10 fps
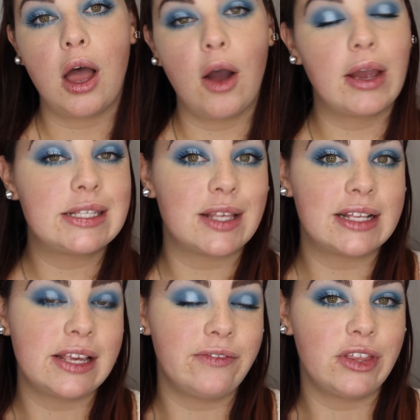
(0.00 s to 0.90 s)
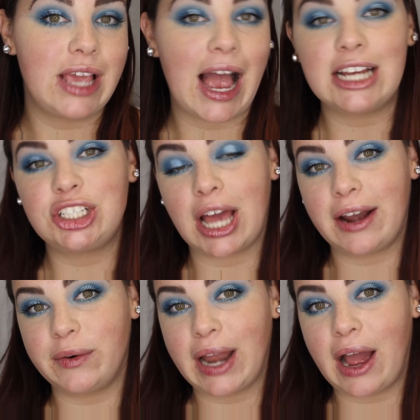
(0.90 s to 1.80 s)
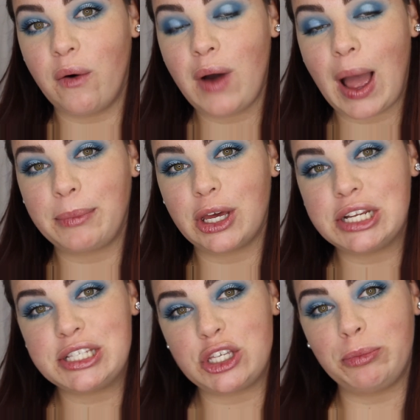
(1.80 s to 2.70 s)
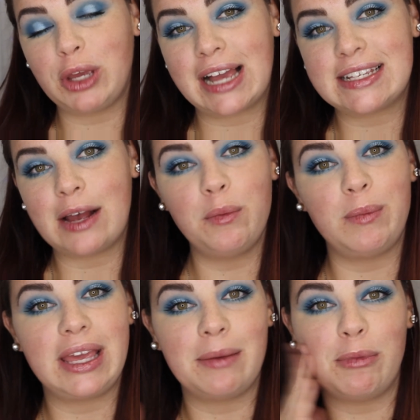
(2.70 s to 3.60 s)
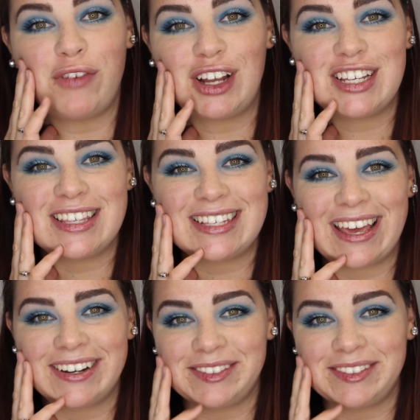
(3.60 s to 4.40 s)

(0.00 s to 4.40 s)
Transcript: Okay, so that's it for the eyeshadow now. I'm going to zoom you guys out and we can move on to the skin.